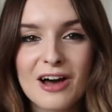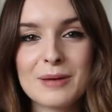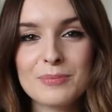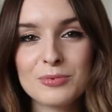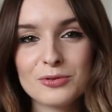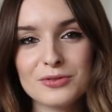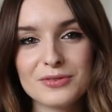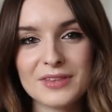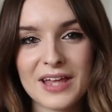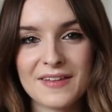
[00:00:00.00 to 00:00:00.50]
I
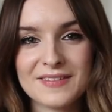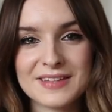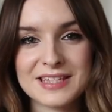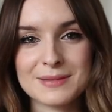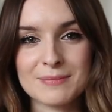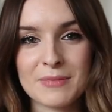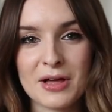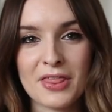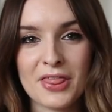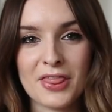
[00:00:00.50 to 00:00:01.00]
bought that
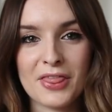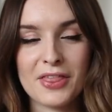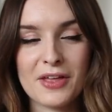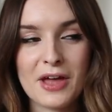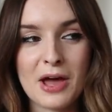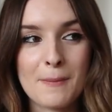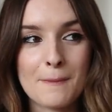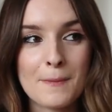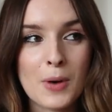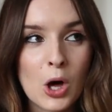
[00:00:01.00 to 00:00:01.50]
this
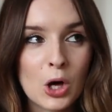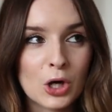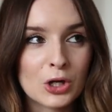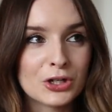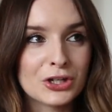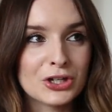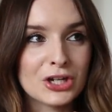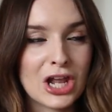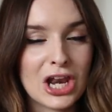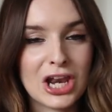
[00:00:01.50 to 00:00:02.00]
month
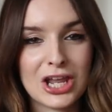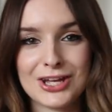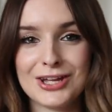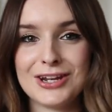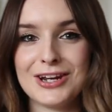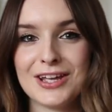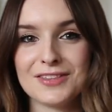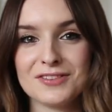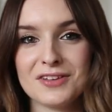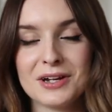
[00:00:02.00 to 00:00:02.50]
upon
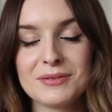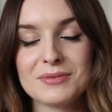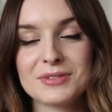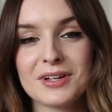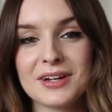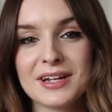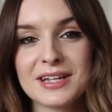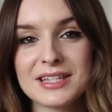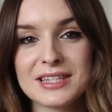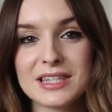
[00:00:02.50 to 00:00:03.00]
learning that I was
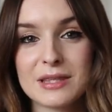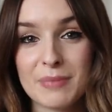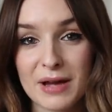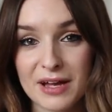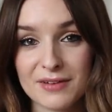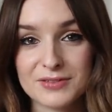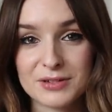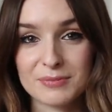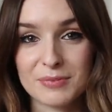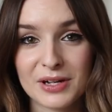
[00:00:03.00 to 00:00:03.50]
going to the
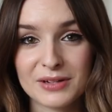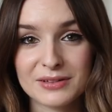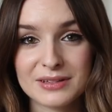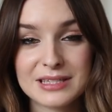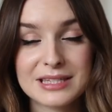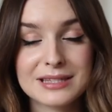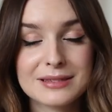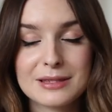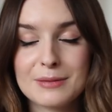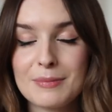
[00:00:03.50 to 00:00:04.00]

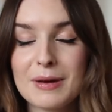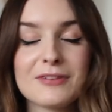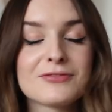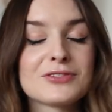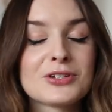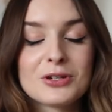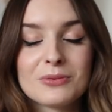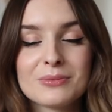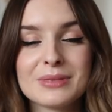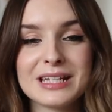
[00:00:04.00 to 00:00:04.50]

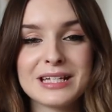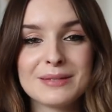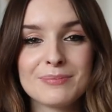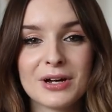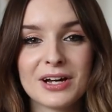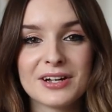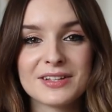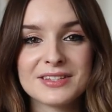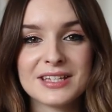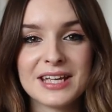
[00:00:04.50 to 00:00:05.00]
BAFTA nominee
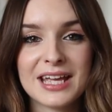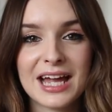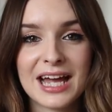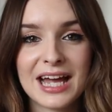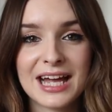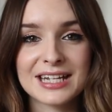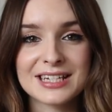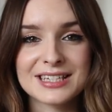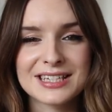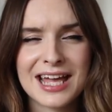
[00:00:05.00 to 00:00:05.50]
party,
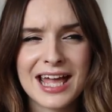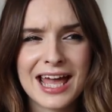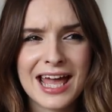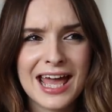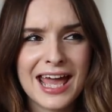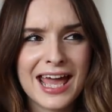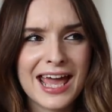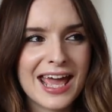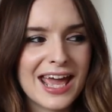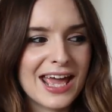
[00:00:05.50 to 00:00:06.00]
and
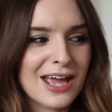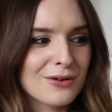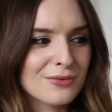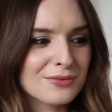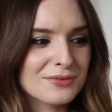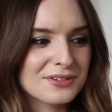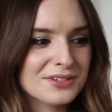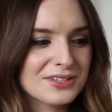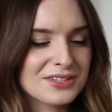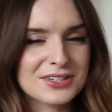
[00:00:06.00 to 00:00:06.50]
it
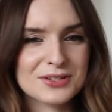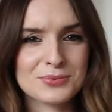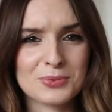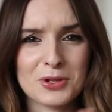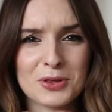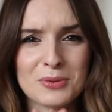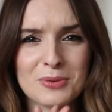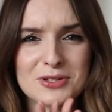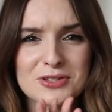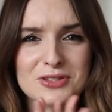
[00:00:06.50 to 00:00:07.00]
was just
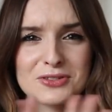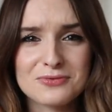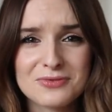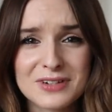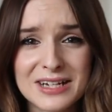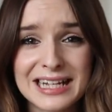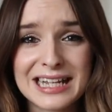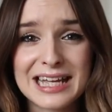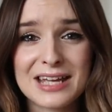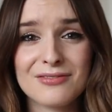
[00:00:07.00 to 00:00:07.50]
one of the most
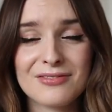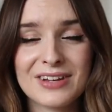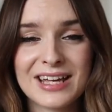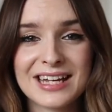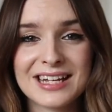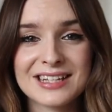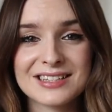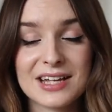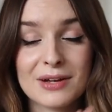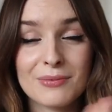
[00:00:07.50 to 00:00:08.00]
surreal
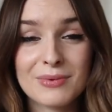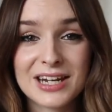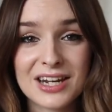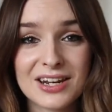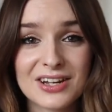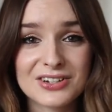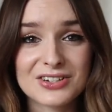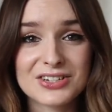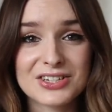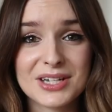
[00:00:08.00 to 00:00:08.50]
evenings. I
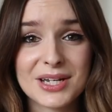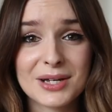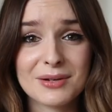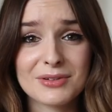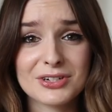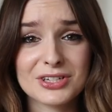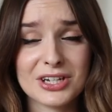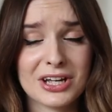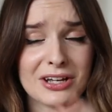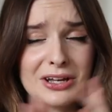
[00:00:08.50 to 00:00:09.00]
went last
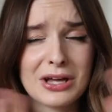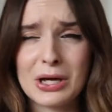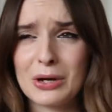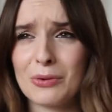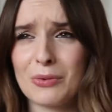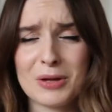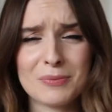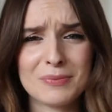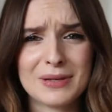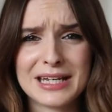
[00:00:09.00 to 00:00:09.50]
year, which I
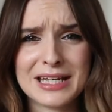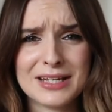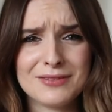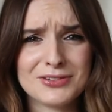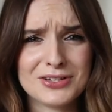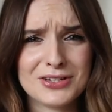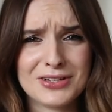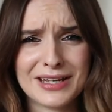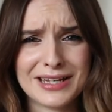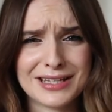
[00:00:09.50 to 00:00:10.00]
can't quite
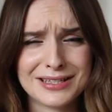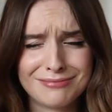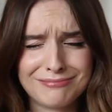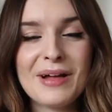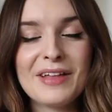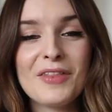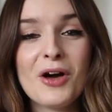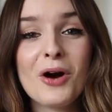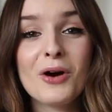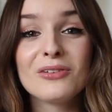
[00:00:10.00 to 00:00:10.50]
believe, 2 years,
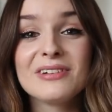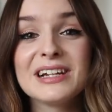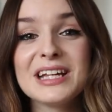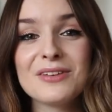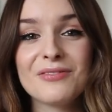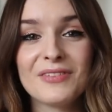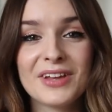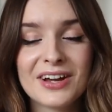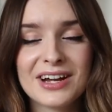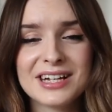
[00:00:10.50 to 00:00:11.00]
and the whole
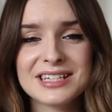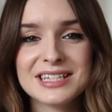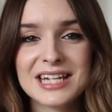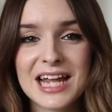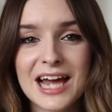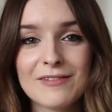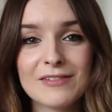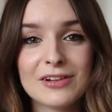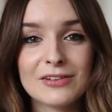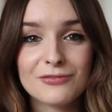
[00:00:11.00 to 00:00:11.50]
evening I did
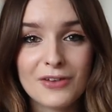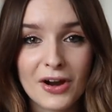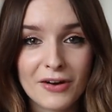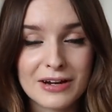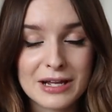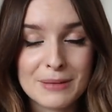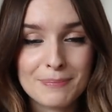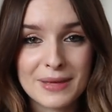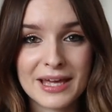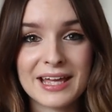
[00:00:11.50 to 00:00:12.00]
have a
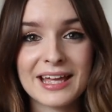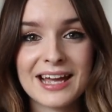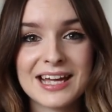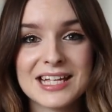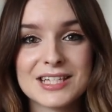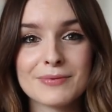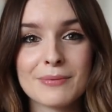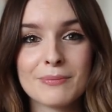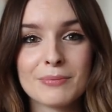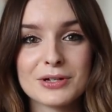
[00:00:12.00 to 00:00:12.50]
very big
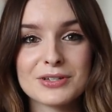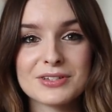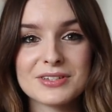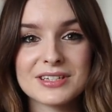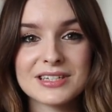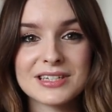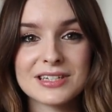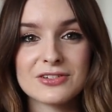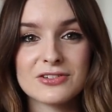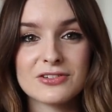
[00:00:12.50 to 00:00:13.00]
case of
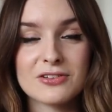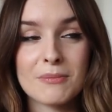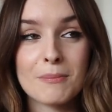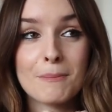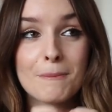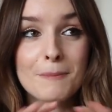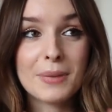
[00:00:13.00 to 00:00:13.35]
imposter syndrome,